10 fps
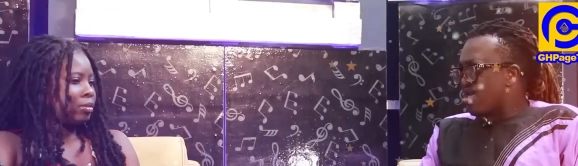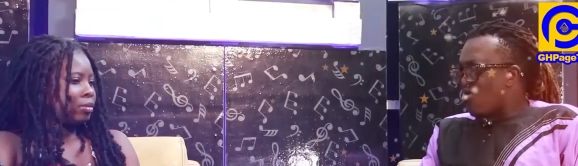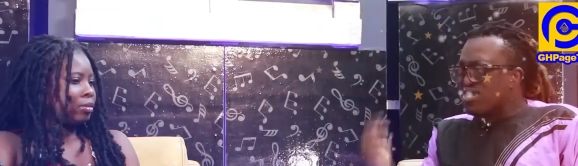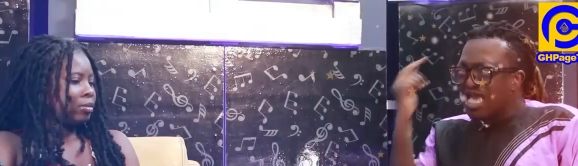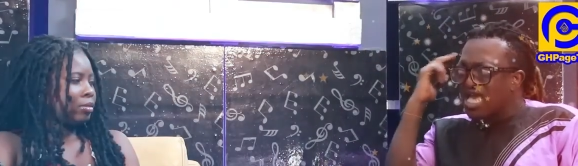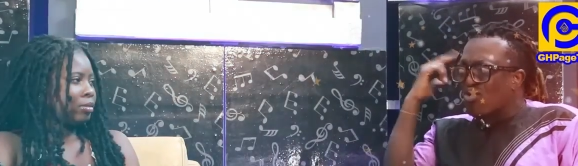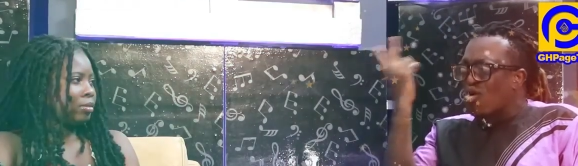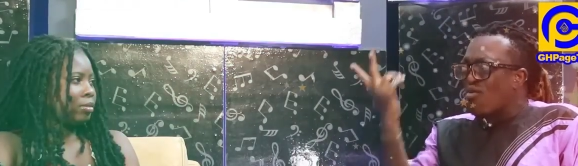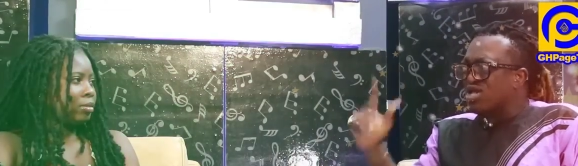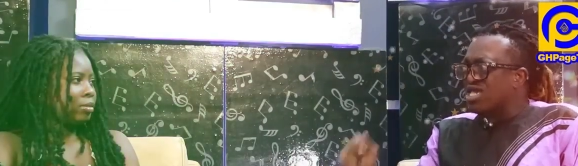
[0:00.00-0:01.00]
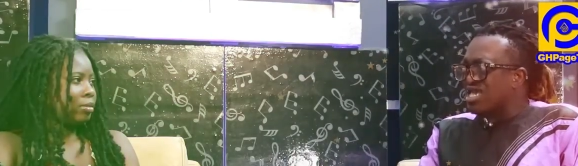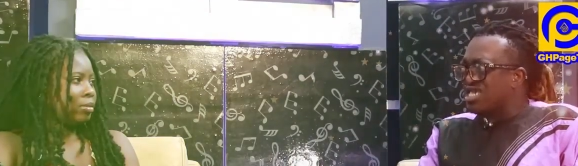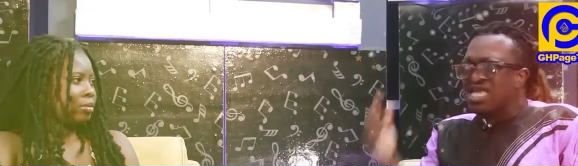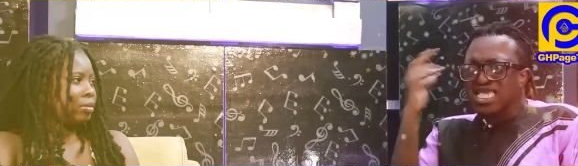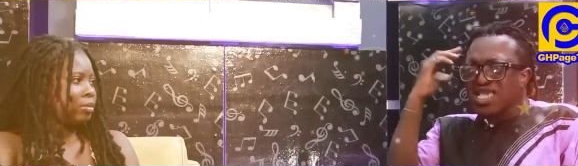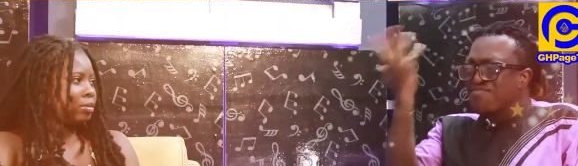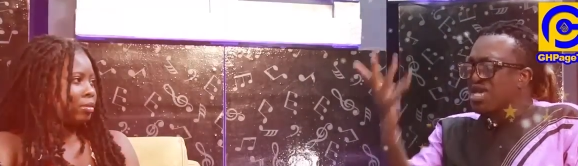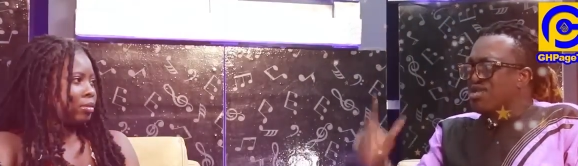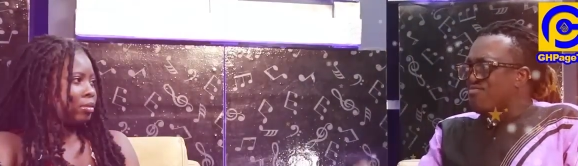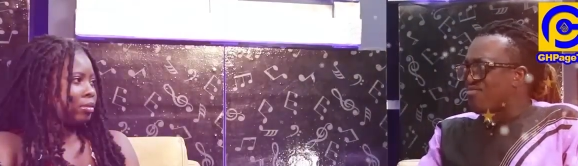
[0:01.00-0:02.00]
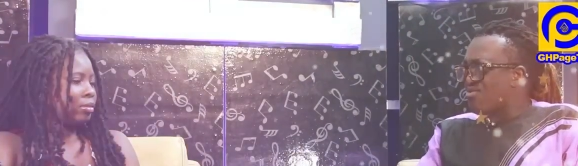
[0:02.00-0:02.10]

Speaker 1: What's a common sense? Nelson Bienum.